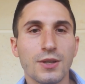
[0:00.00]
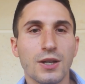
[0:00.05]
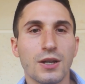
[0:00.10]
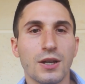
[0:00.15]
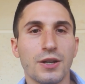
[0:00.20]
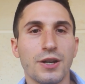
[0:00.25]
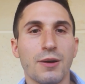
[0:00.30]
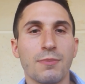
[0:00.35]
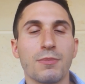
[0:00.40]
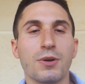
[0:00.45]

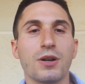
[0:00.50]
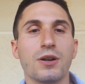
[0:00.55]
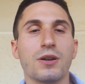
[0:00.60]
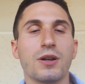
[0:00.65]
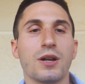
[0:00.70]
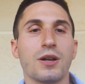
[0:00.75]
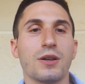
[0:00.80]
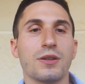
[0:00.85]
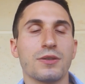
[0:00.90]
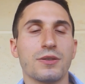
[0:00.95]

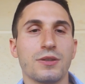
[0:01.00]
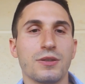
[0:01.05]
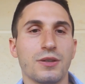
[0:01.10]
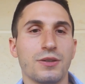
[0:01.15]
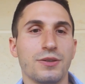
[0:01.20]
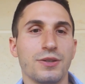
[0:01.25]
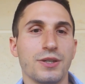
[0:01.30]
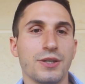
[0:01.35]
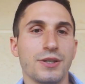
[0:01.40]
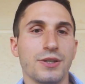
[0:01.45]

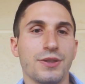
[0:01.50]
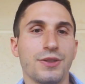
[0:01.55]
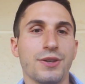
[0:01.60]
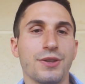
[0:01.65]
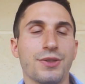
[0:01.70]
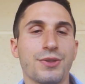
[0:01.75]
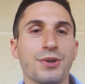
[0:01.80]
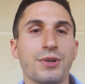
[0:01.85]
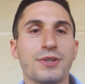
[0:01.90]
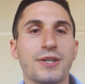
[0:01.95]
The
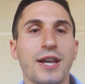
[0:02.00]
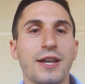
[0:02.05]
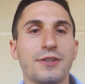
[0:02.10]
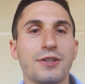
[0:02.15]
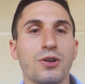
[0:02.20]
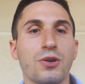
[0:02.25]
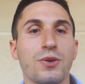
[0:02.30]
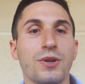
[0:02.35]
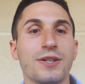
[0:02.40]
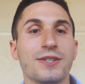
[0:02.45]
third
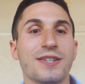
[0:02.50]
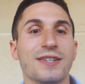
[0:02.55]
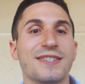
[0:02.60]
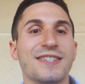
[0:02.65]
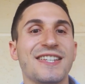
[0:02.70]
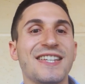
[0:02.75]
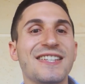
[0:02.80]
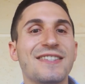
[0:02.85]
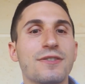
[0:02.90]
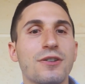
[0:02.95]
category is the
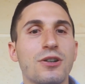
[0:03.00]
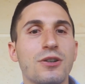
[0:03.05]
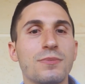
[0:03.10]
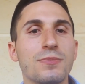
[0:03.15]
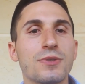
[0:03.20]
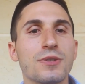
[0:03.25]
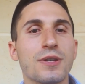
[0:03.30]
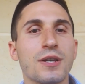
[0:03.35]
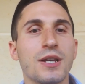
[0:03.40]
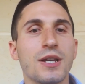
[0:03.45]
C
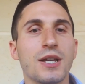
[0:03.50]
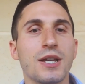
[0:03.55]
terms.